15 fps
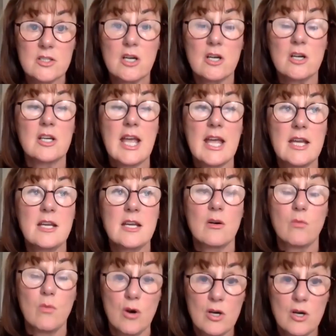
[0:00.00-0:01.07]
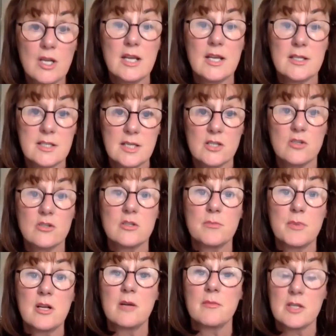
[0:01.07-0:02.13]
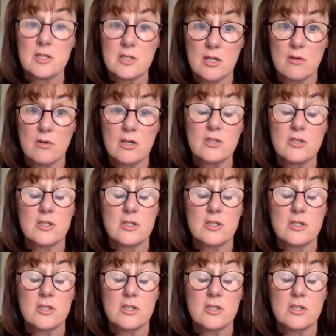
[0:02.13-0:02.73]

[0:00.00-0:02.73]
Her gait, her walking, etc., is becoming slower.